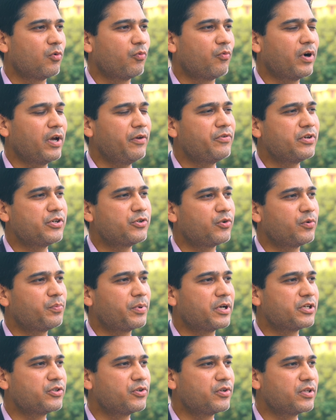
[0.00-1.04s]
Why we should
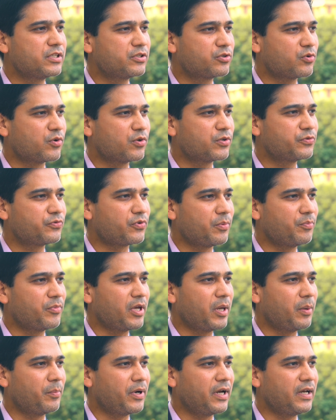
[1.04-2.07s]
pursue this course from
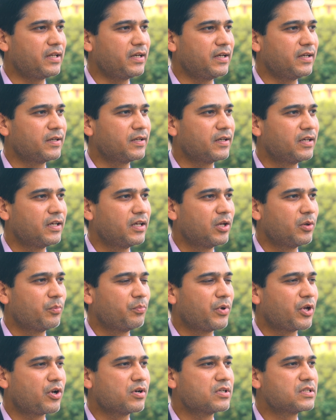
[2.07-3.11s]
the MIT?
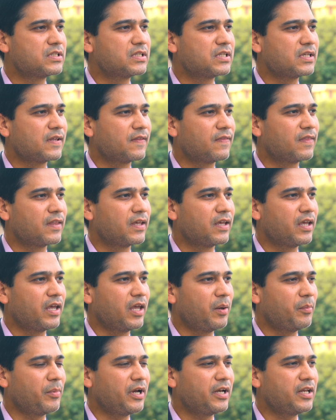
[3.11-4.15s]
Because
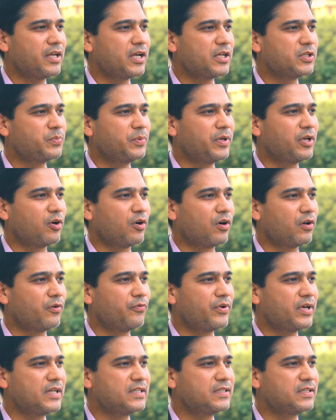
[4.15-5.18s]
MIT has been
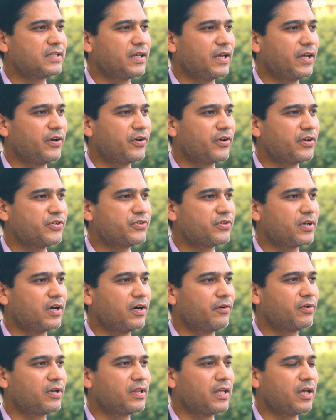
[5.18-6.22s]
always enrich
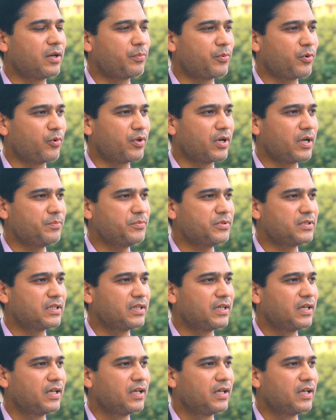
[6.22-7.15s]
our their programs.